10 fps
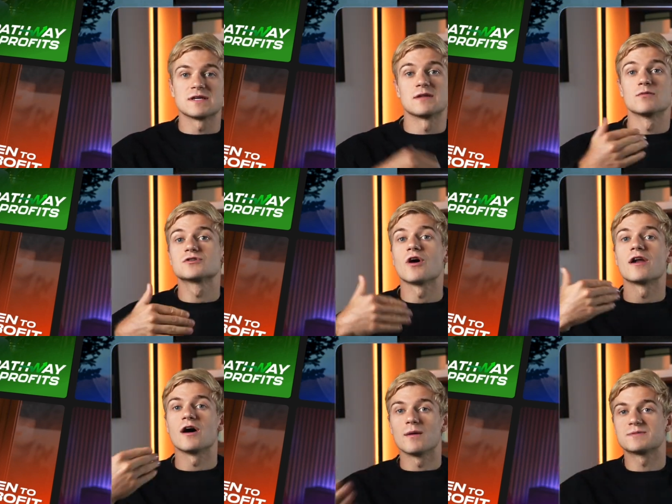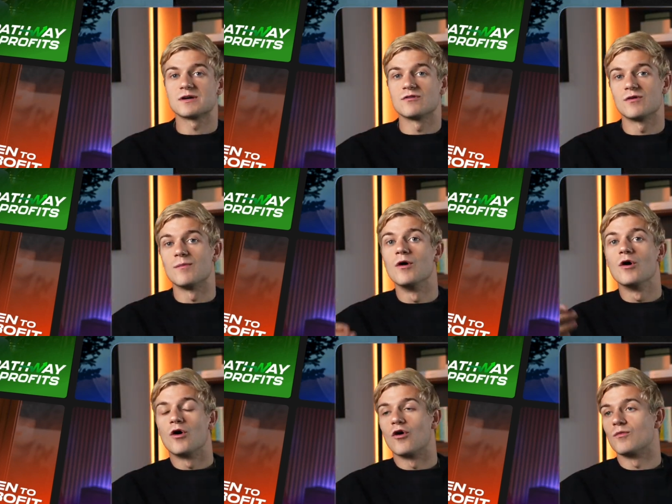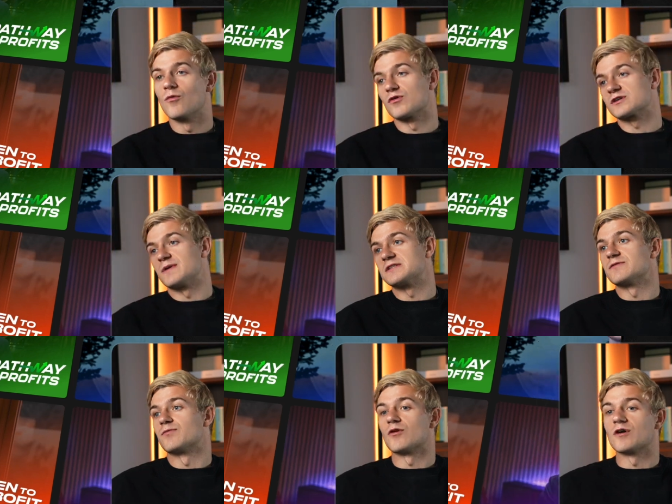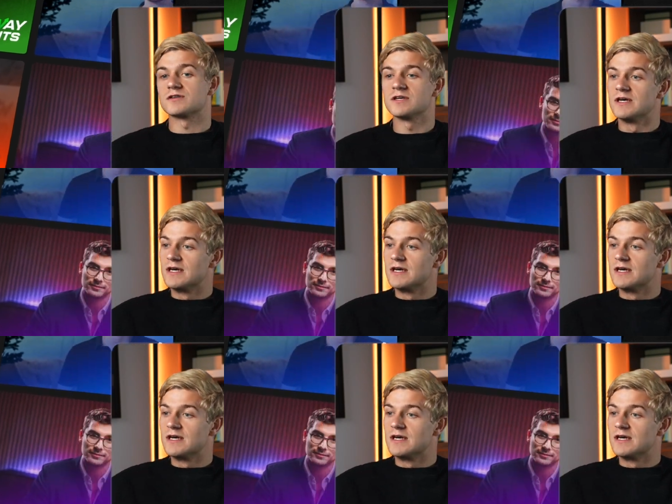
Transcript: and then we'll try and upsell them on a more expensive product.